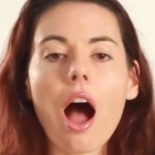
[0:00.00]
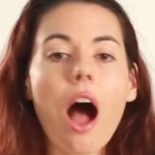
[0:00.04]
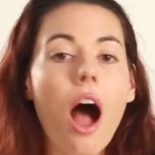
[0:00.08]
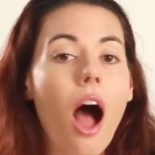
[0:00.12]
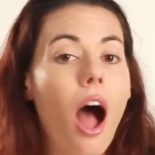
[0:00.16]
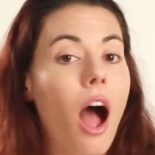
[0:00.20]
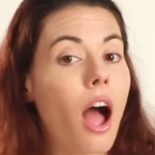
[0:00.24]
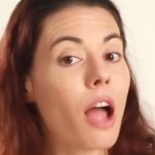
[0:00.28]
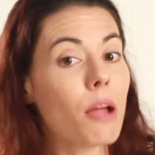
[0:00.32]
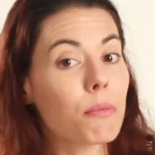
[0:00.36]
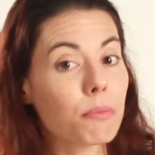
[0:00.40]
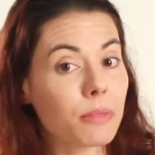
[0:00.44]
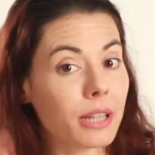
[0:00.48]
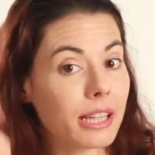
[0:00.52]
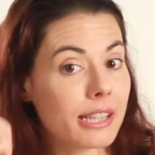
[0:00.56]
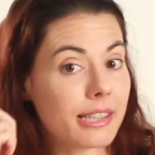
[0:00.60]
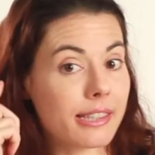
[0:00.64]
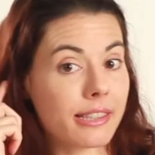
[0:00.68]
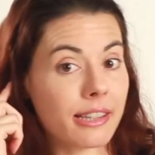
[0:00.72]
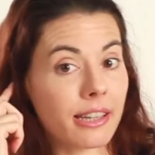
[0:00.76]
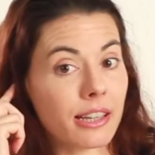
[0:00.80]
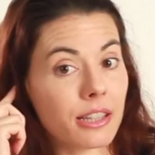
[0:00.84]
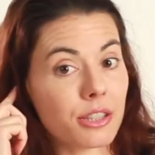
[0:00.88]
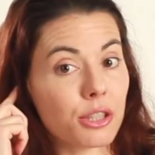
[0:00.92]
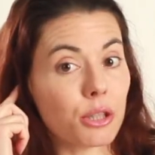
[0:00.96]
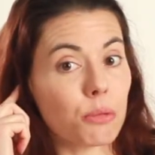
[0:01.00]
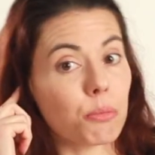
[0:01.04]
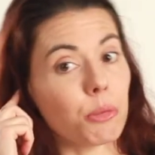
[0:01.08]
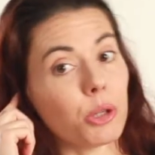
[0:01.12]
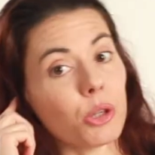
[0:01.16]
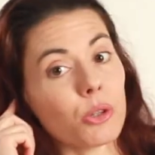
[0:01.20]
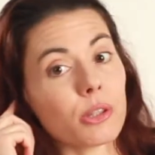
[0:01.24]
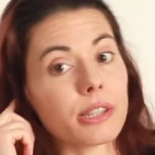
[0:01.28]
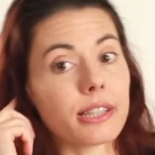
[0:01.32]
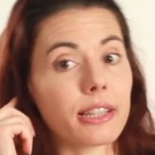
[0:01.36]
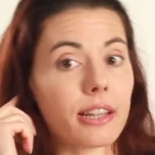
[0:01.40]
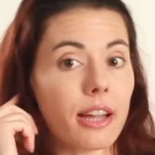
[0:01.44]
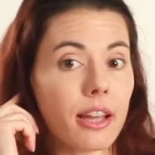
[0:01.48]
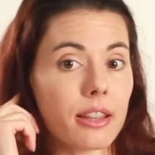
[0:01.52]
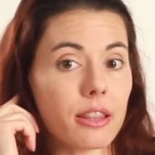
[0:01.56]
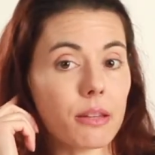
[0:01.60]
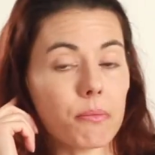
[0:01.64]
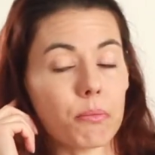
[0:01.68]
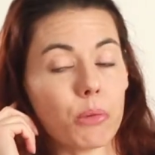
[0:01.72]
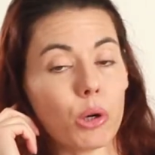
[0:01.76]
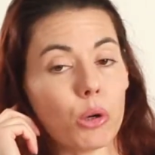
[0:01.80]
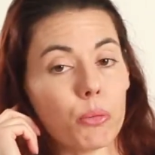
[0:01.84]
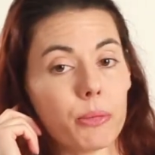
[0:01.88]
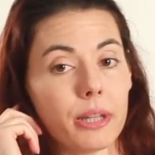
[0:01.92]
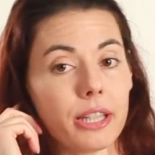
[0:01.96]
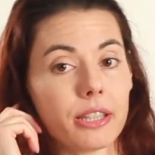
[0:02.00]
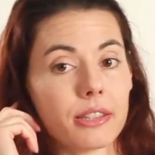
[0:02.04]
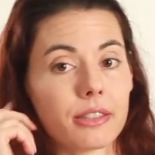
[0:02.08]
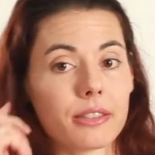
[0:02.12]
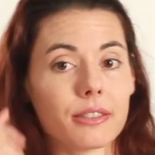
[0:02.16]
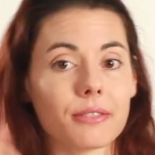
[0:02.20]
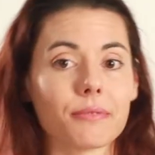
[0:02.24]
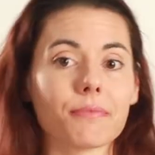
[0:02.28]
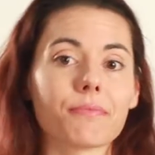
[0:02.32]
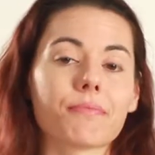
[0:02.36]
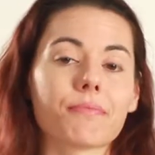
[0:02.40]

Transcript: I'm listening to music at the moment.